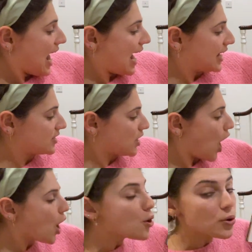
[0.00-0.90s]
And an
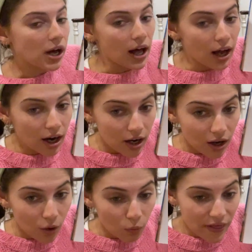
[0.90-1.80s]
ogre
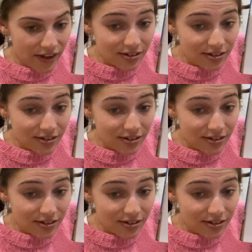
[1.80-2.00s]
with a